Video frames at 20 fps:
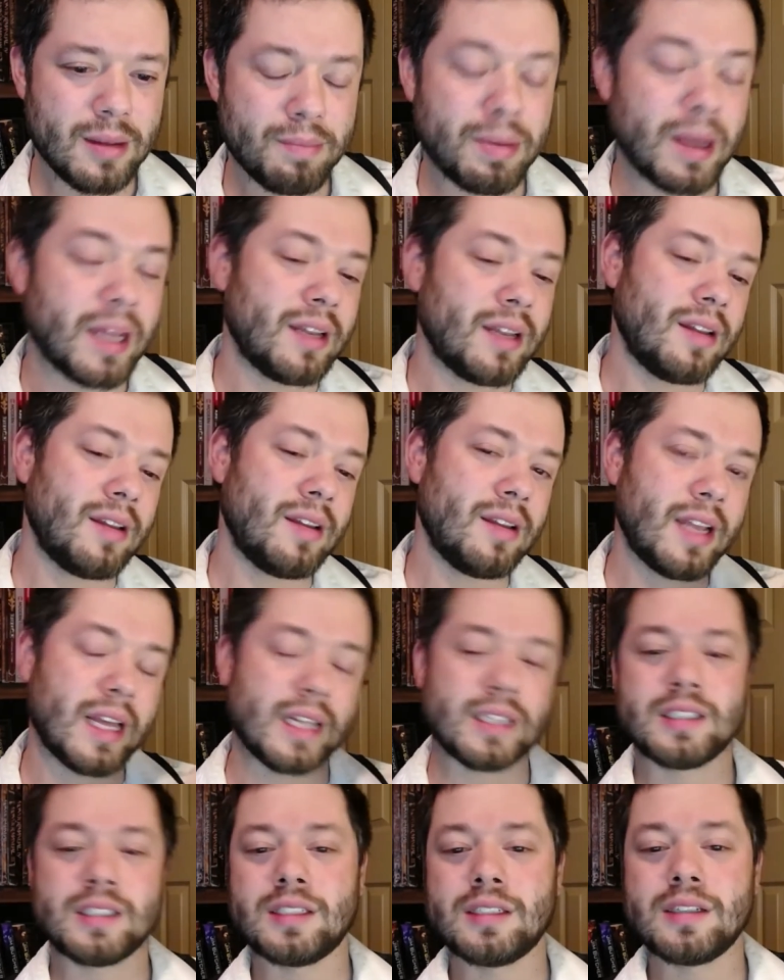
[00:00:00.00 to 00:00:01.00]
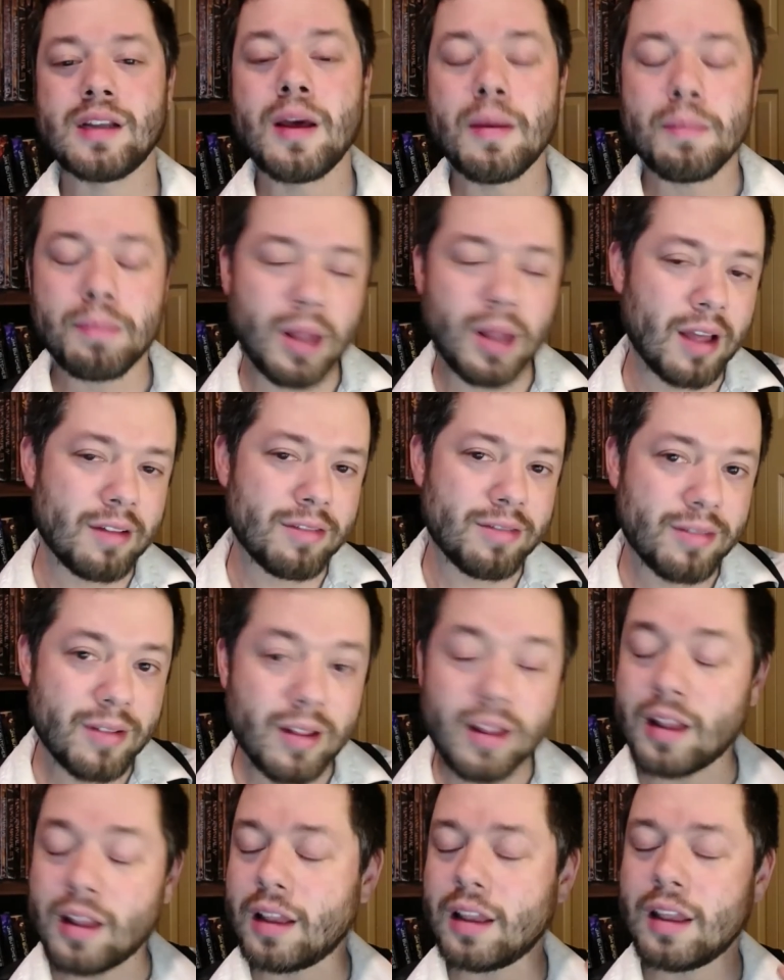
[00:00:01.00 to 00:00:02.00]
But yes, bluff.
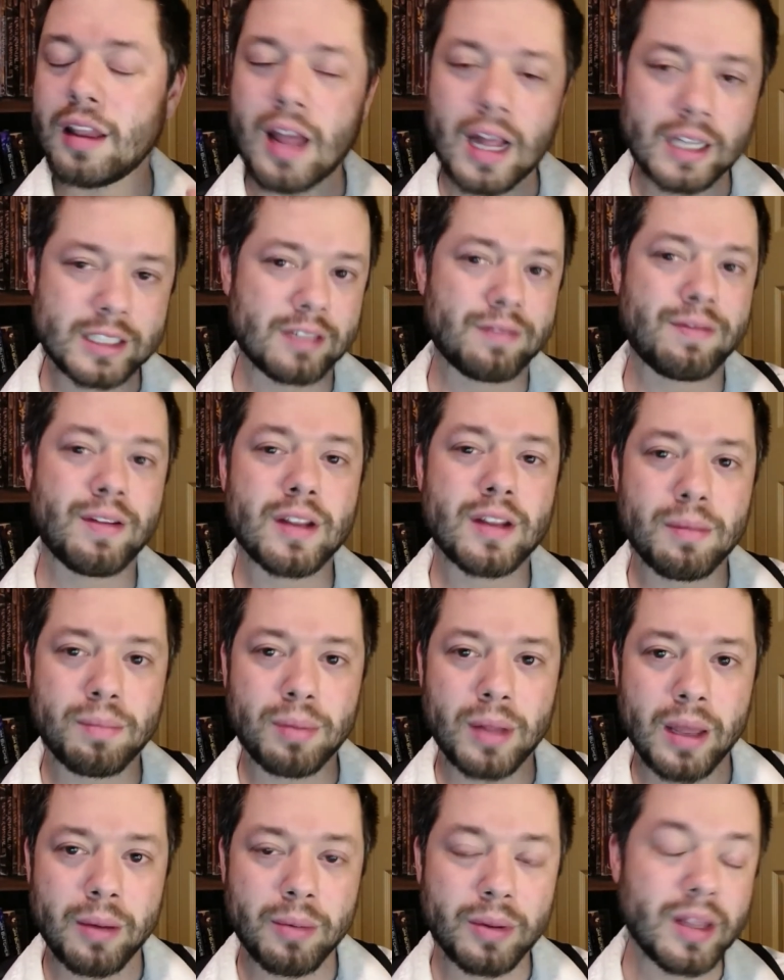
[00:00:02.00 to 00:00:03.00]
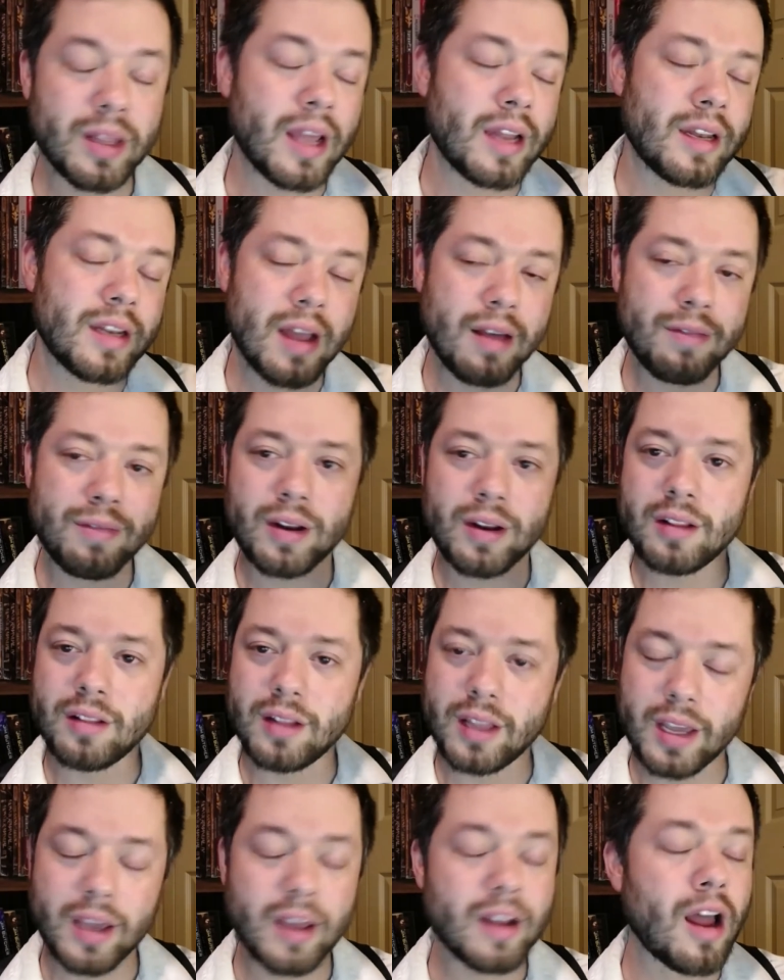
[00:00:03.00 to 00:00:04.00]
Lots of fun to play with and
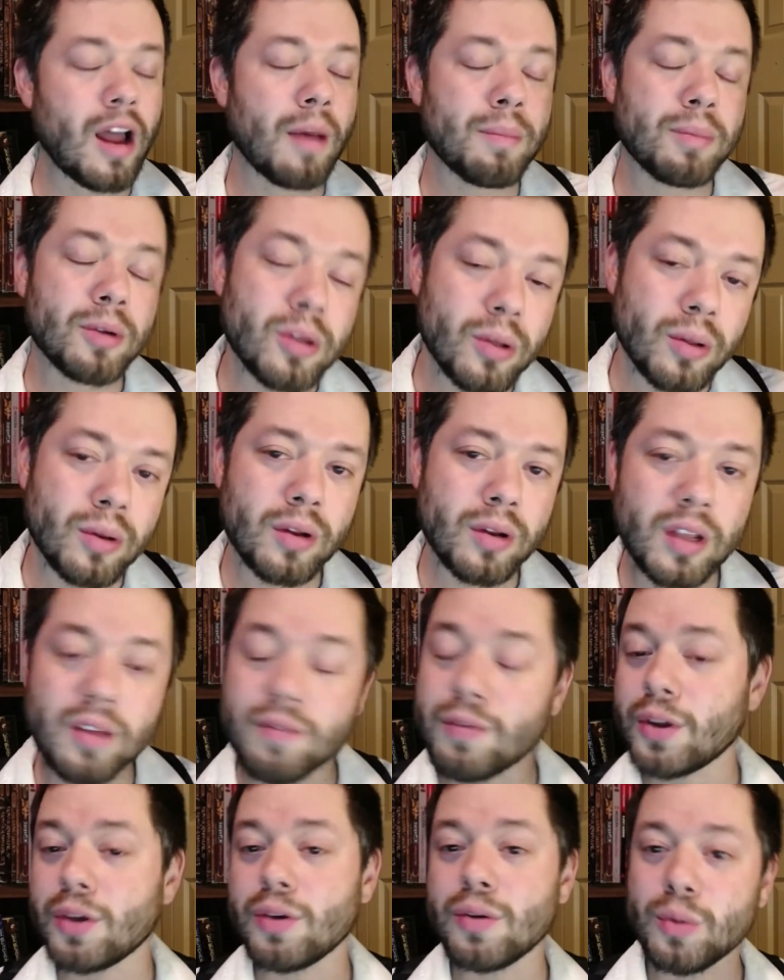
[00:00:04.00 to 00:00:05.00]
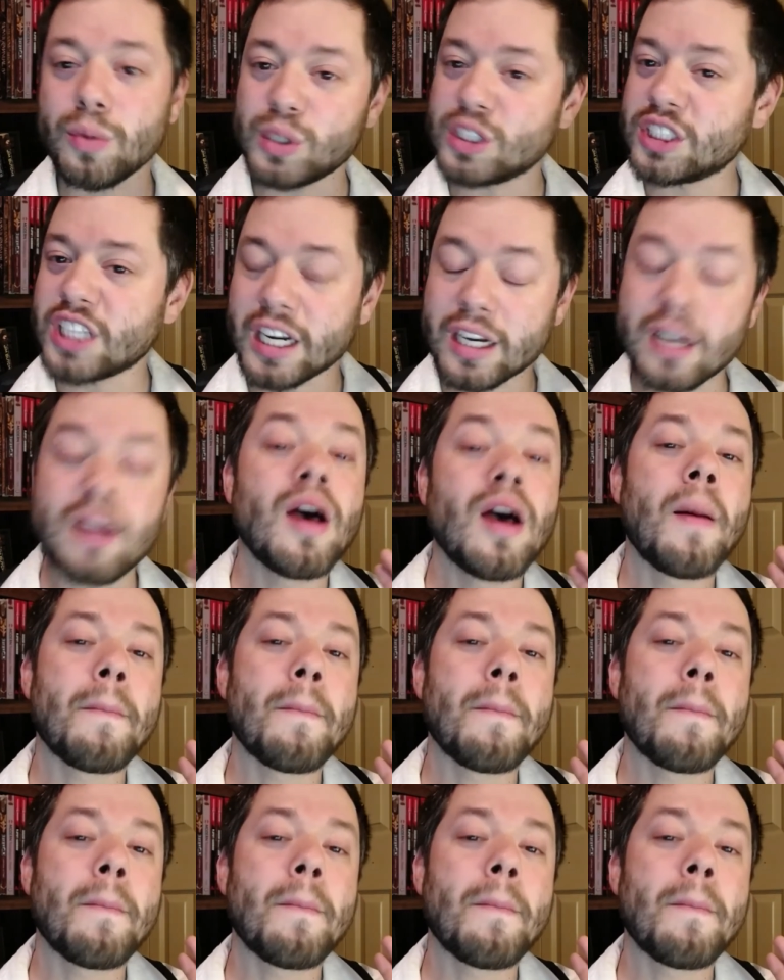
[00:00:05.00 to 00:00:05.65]
definitely an opportunity for you to inject